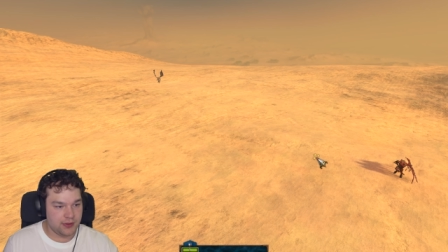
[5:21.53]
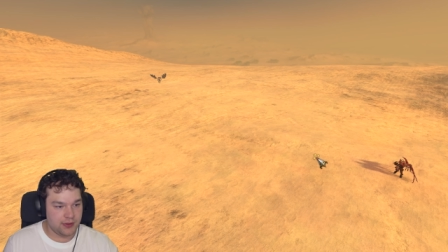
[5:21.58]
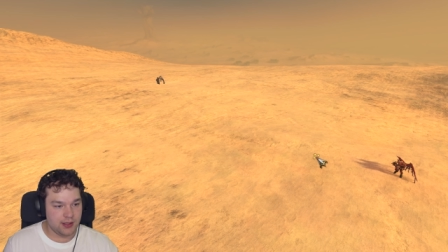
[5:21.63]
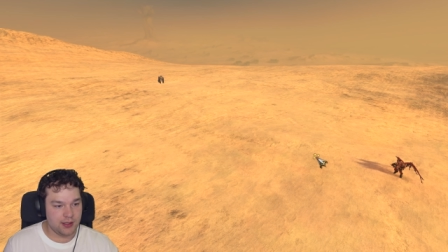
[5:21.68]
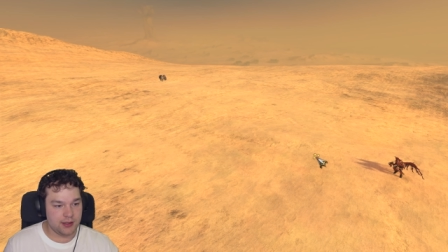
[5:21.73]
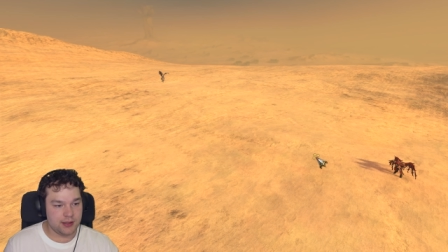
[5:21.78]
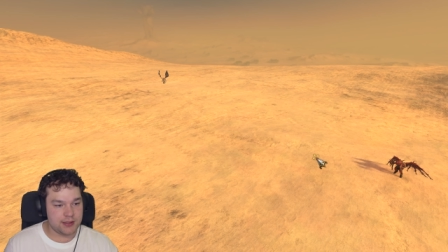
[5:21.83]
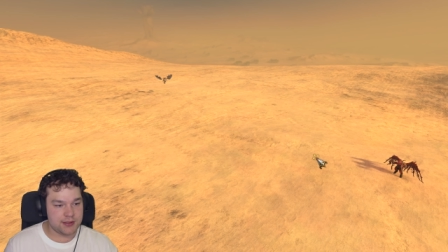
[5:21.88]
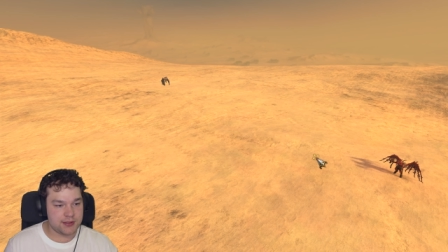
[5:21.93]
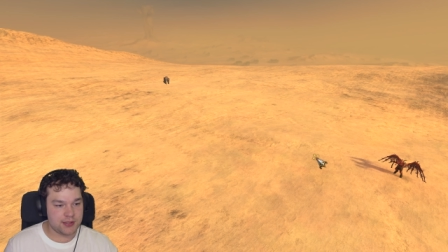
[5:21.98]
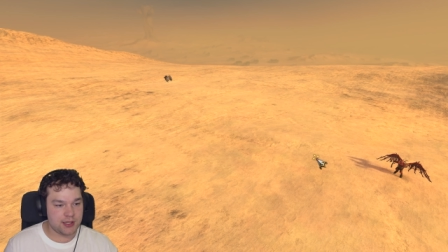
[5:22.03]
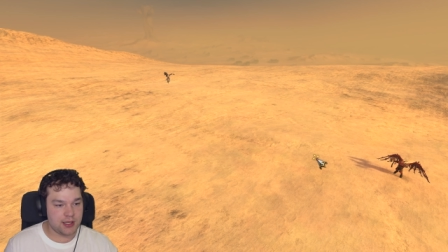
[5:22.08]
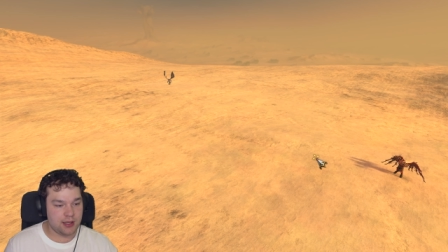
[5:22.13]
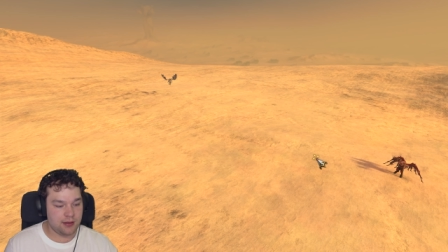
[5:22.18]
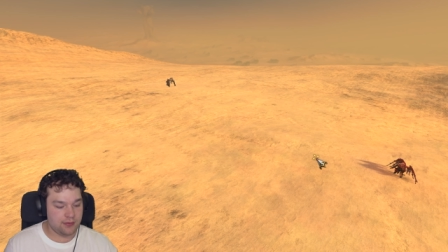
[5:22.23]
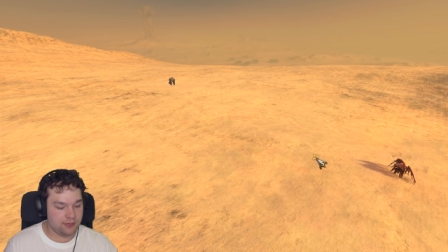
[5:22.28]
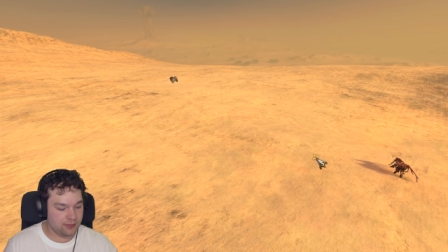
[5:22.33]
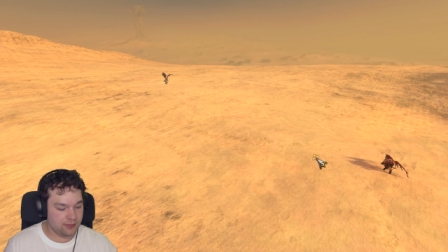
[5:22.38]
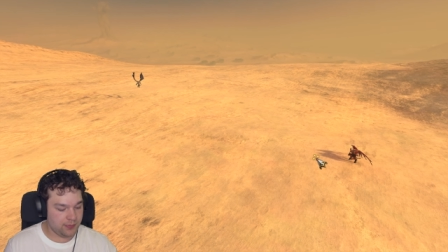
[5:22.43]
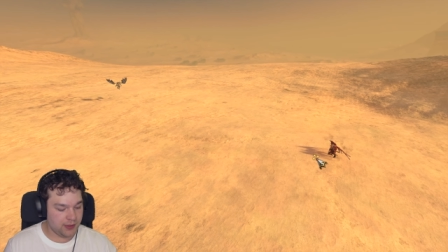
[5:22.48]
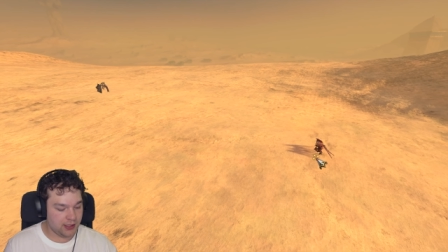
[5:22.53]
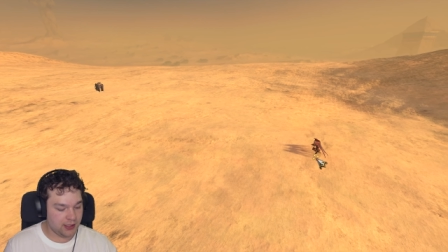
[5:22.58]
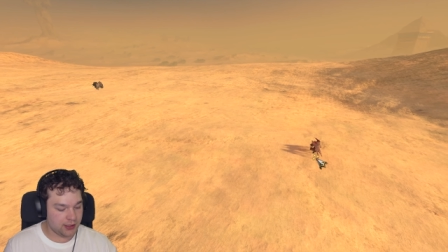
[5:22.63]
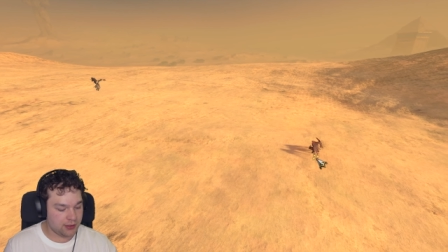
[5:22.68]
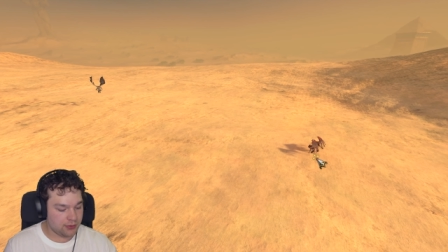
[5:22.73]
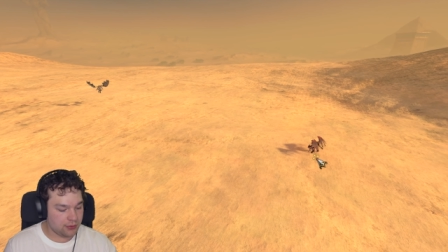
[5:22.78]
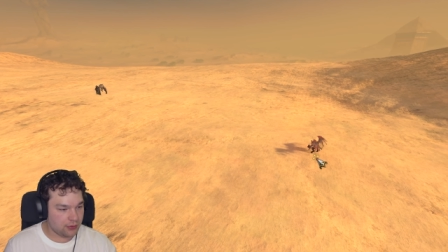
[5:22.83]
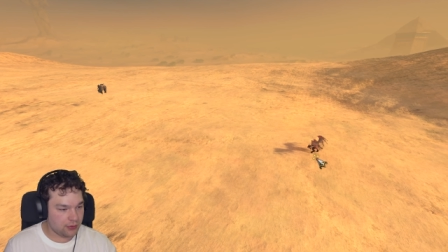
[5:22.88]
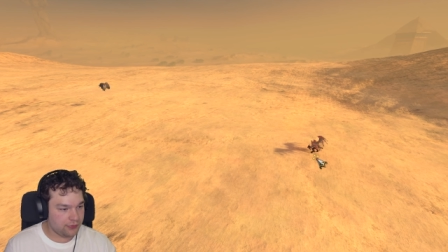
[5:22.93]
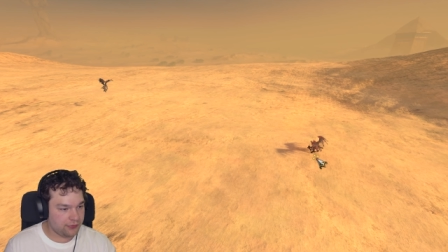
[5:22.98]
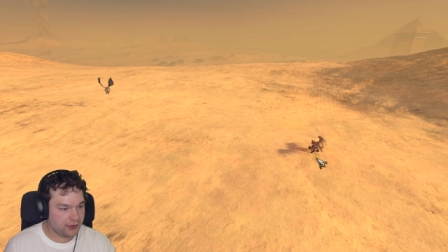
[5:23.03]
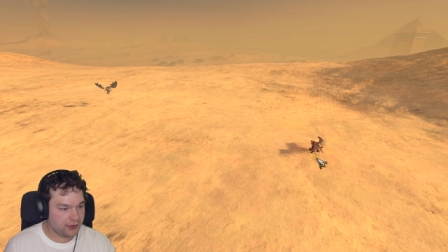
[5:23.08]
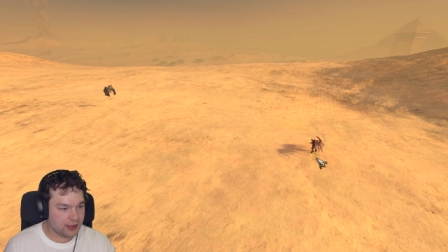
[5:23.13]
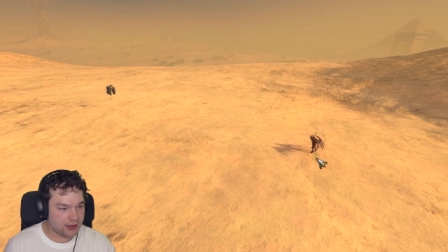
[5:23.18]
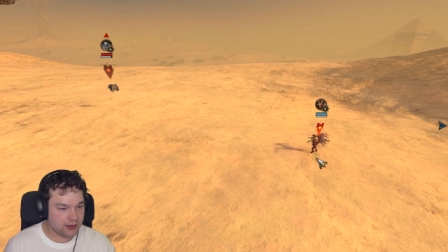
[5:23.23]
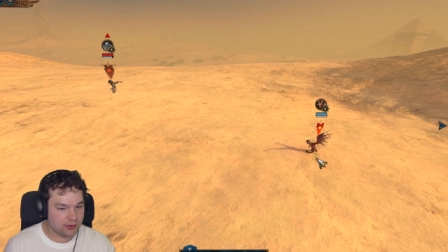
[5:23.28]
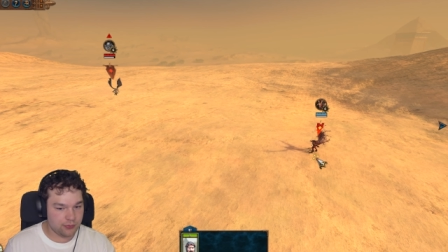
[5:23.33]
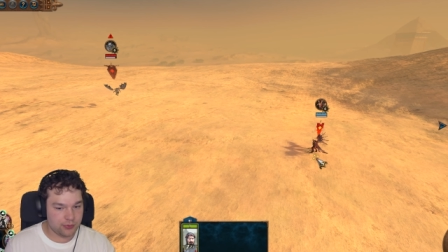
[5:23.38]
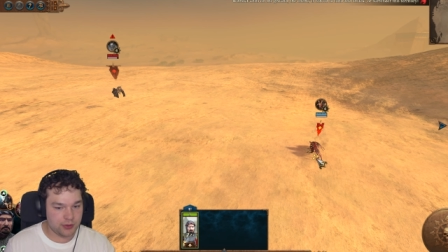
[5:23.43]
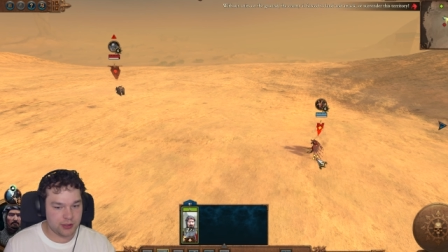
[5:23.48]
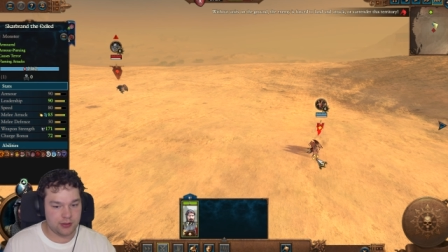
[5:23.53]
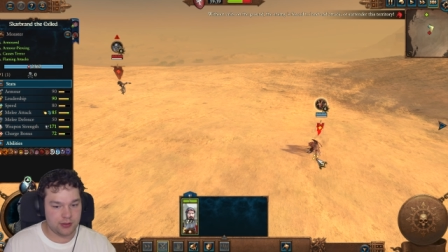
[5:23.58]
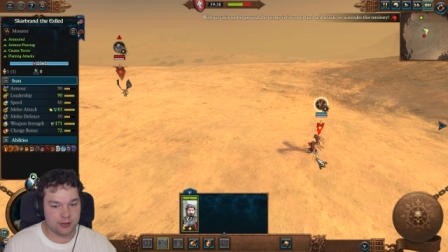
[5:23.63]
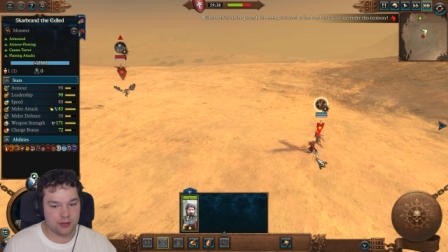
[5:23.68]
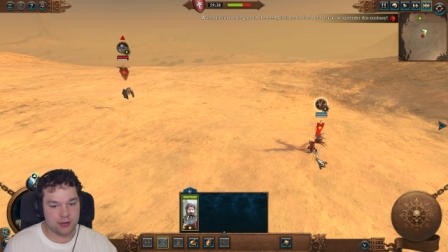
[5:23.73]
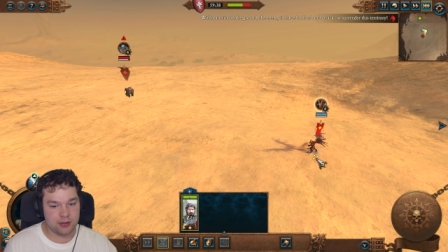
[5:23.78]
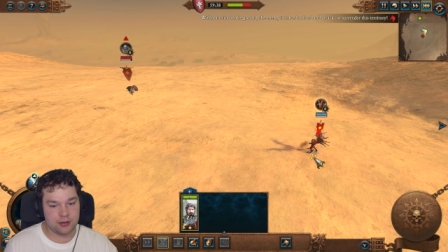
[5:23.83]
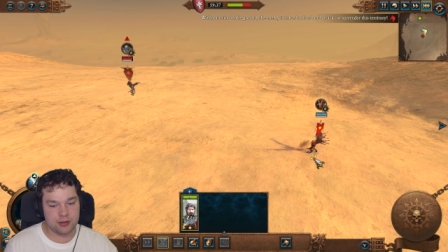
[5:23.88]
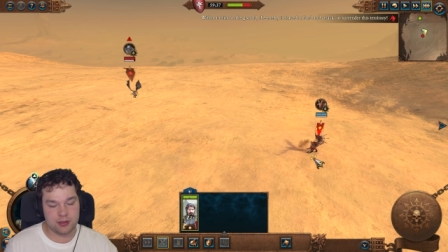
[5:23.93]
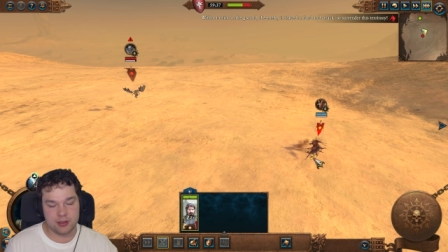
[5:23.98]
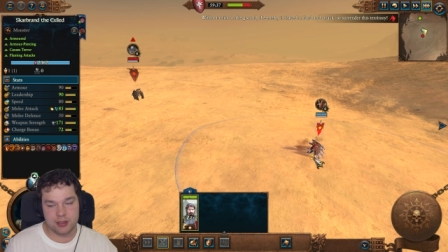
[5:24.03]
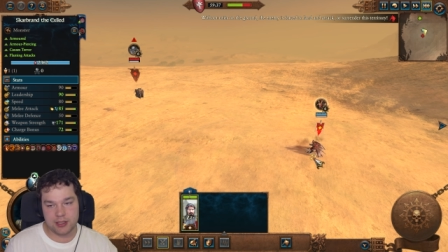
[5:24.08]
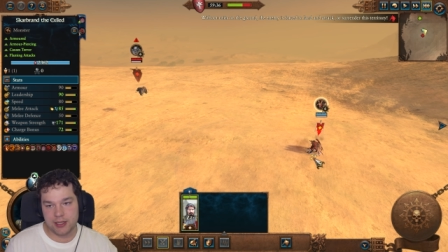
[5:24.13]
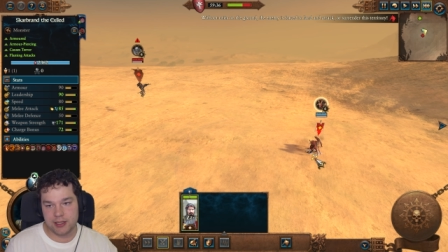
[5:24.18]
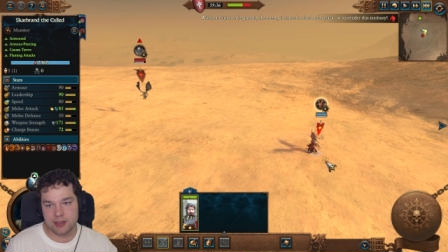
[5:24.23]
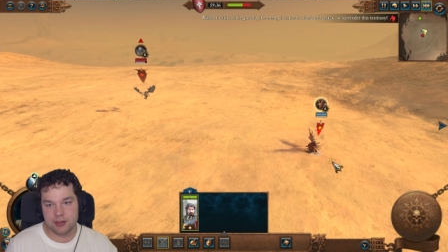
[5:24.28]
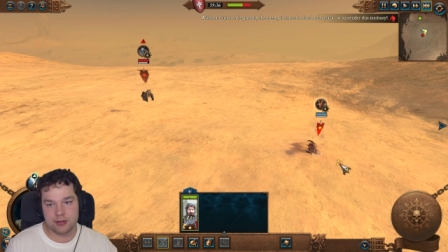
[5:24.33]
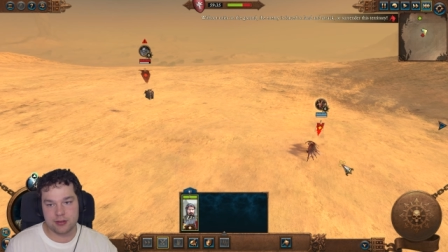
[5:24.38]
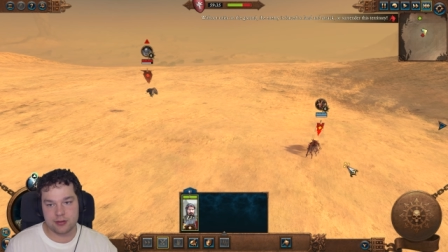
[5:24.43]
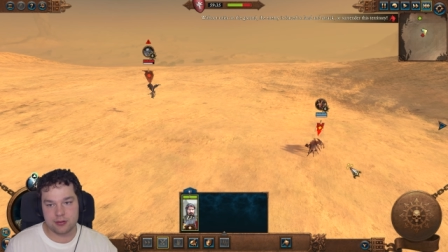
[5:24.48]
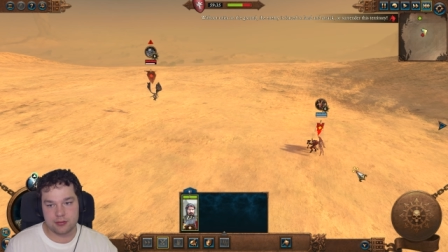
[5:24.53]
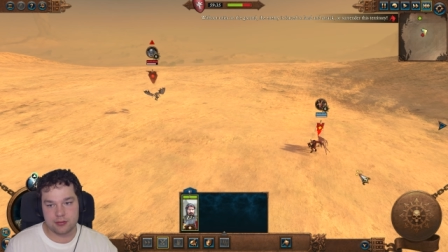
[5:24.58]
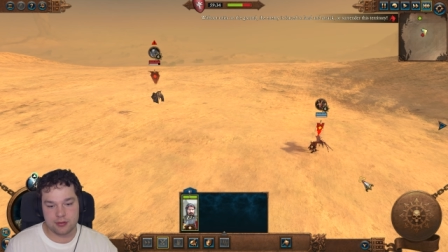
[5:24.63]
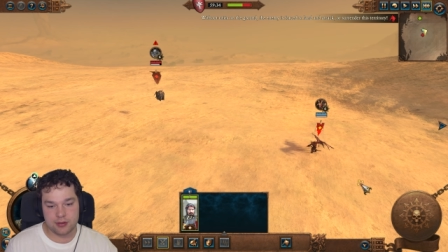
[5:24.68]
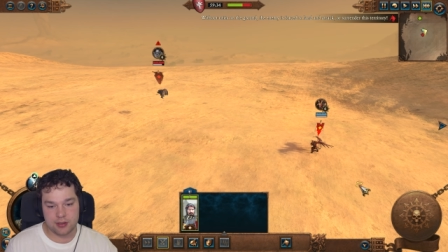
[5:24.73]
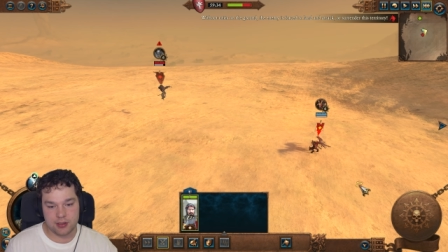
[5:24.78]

Let's have Be'lakor fight the winner later,